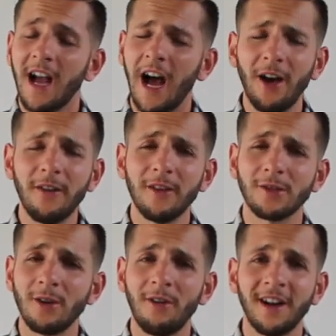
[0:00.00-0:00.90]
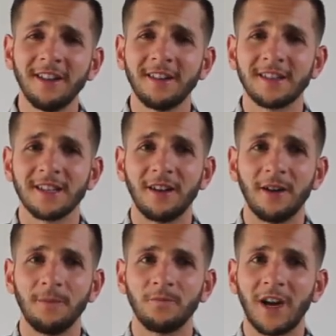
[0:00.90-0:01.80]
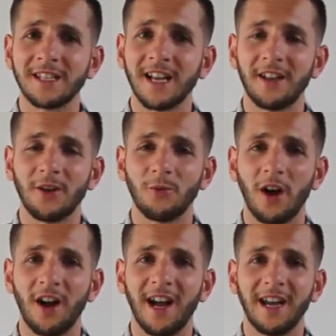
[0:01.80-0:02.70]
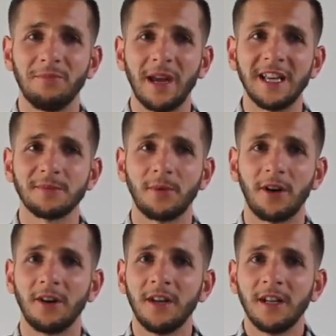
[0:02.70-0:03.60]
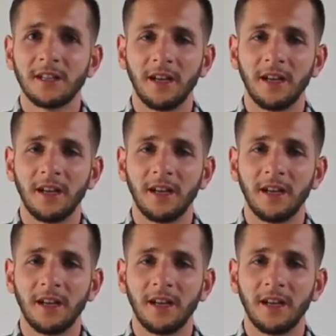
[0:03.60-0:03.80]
I'll even throw on some Visalia Rawhide baseball